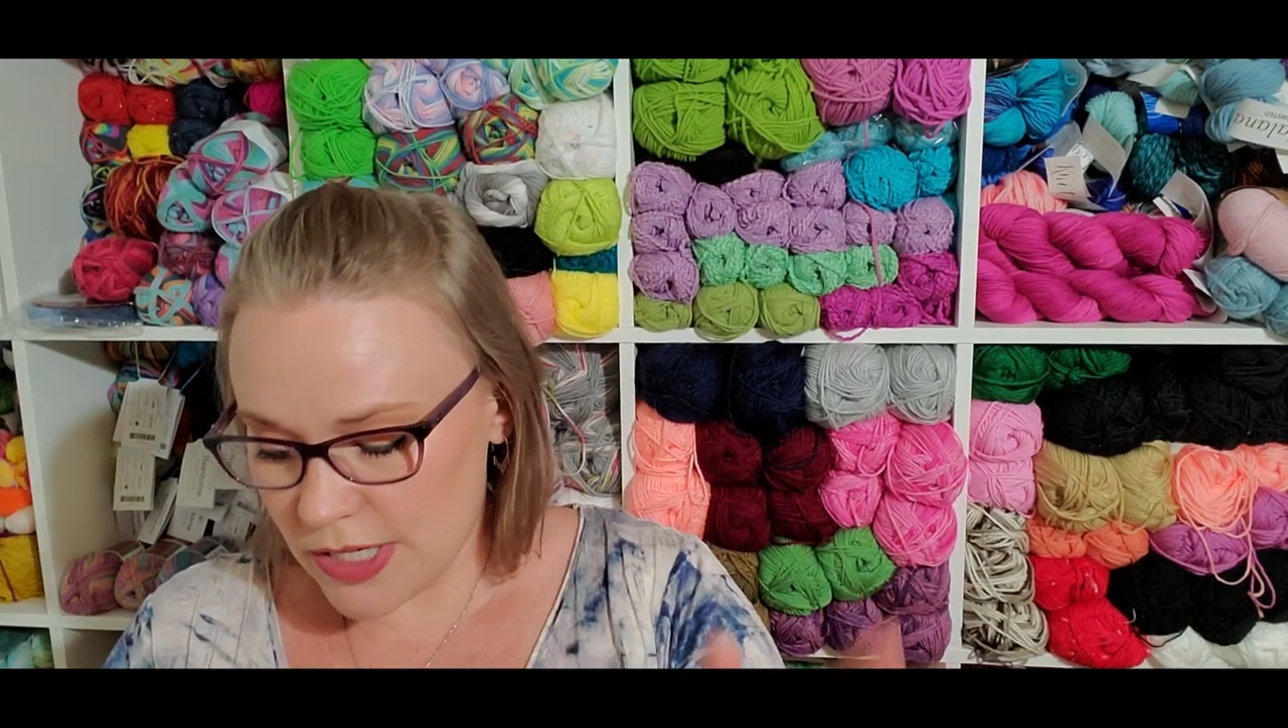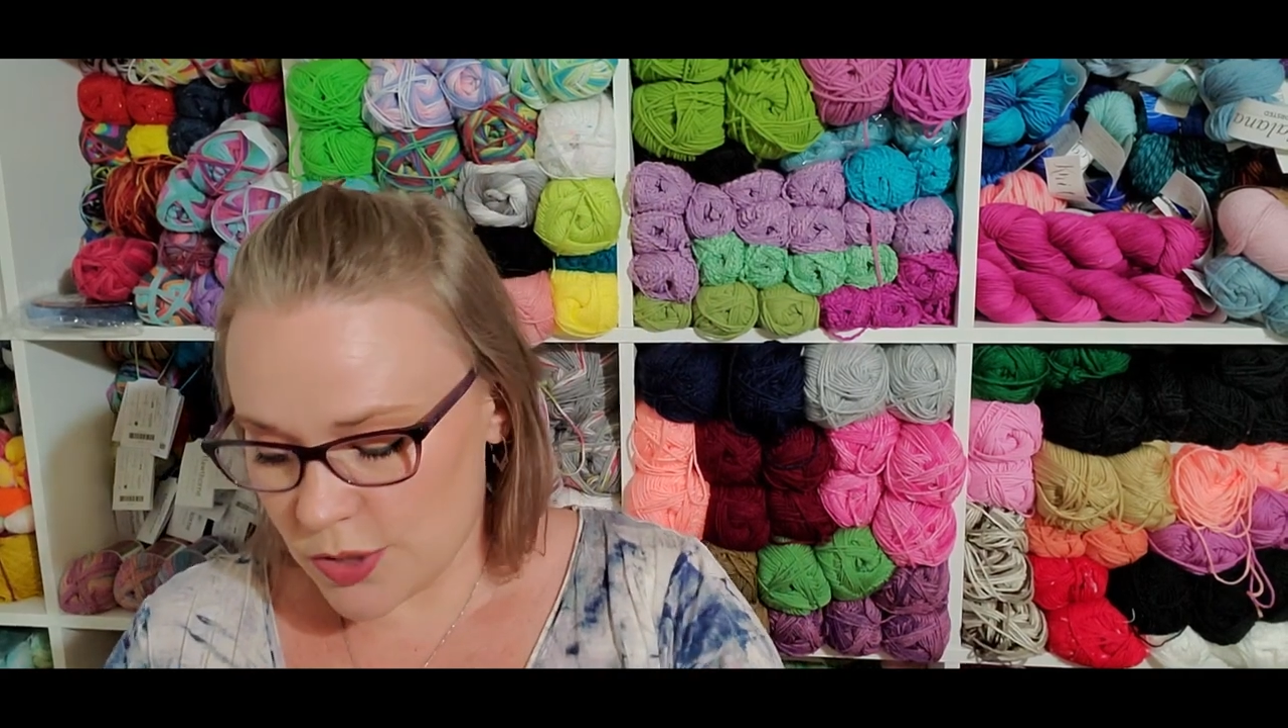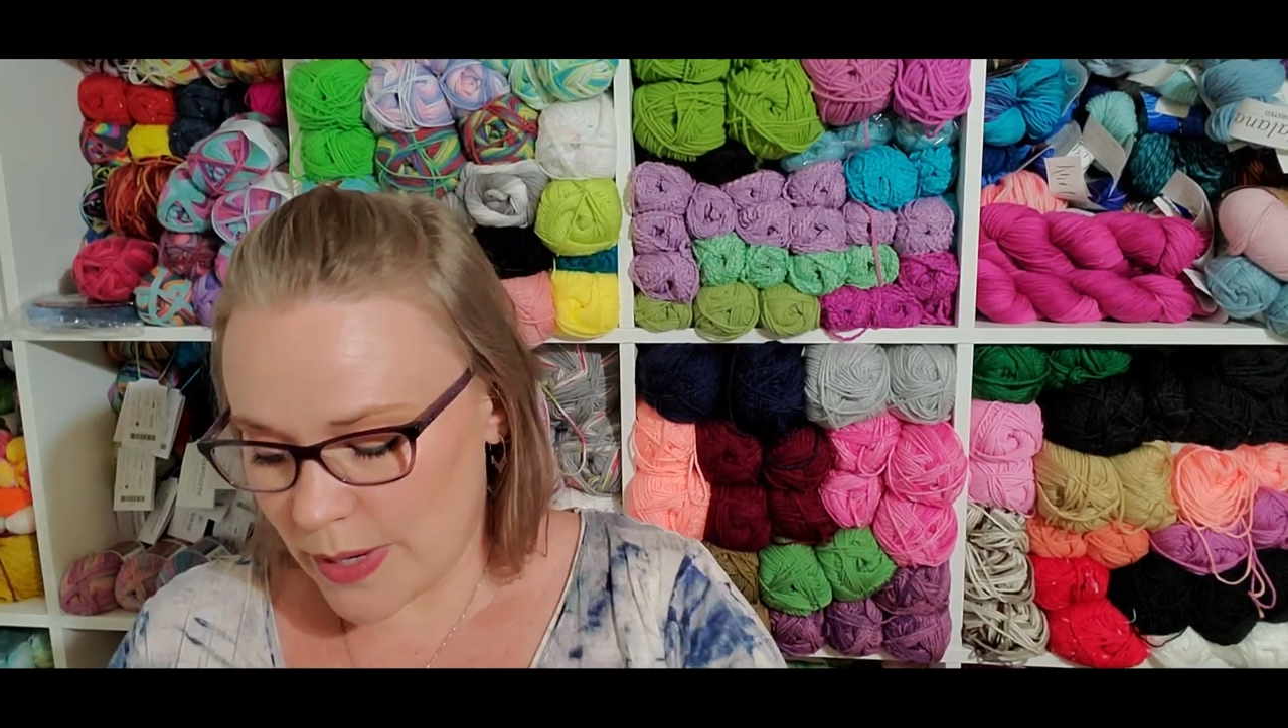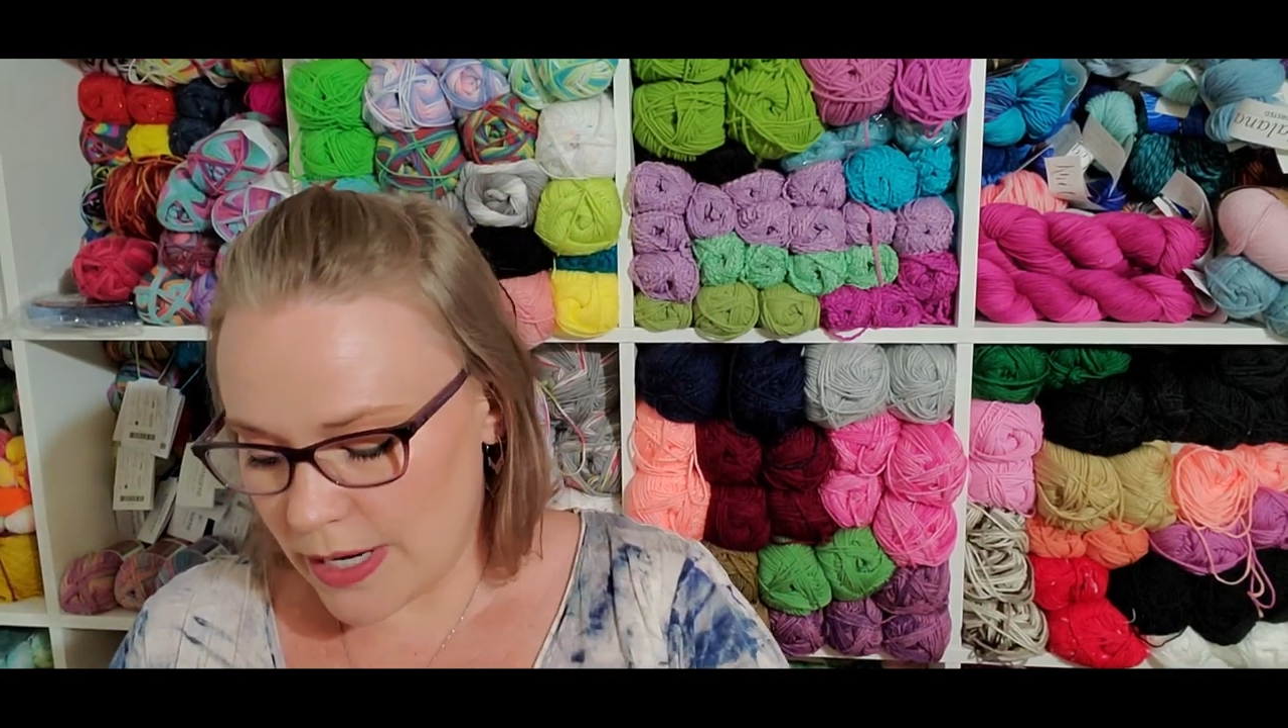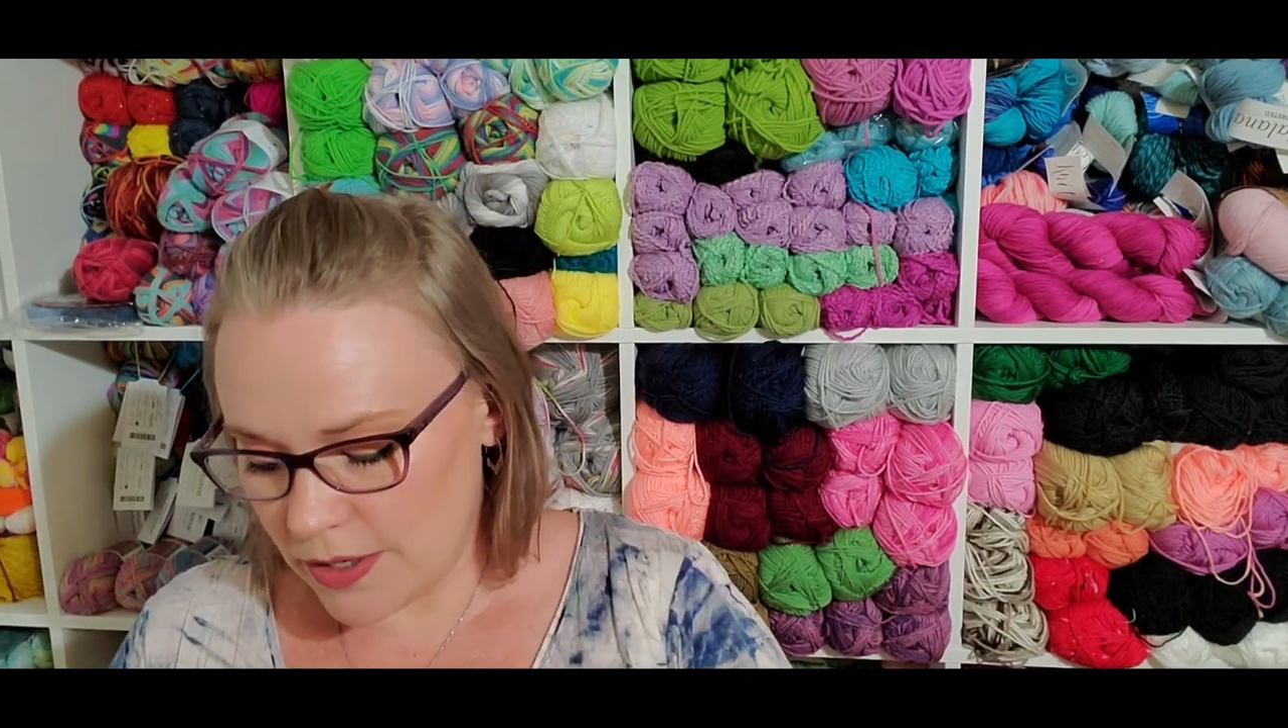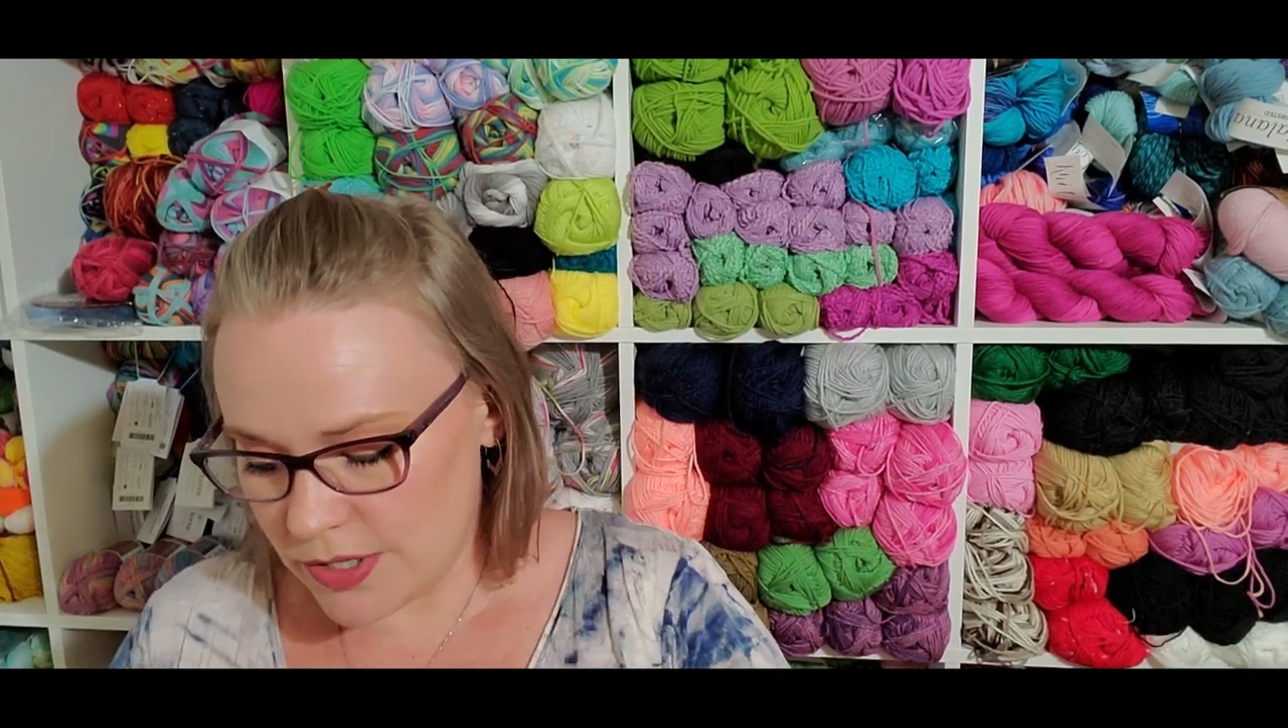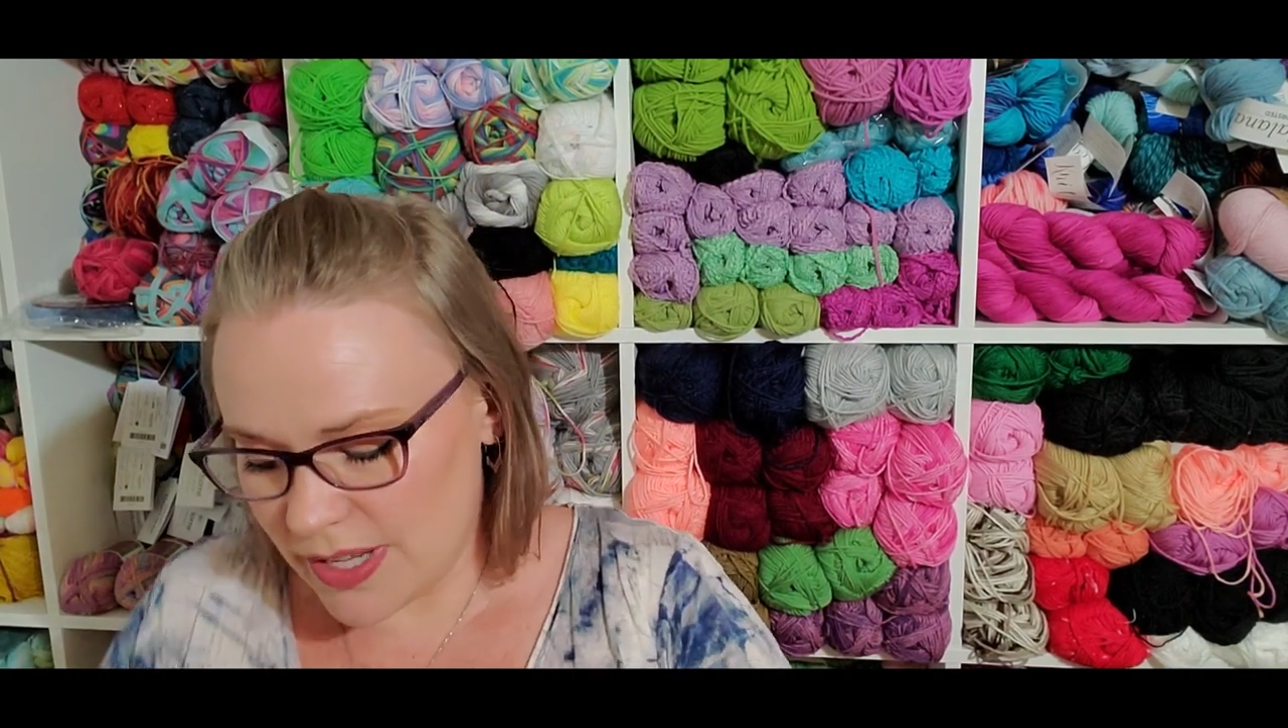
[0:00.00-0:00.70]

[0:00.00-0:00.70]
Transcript: squares.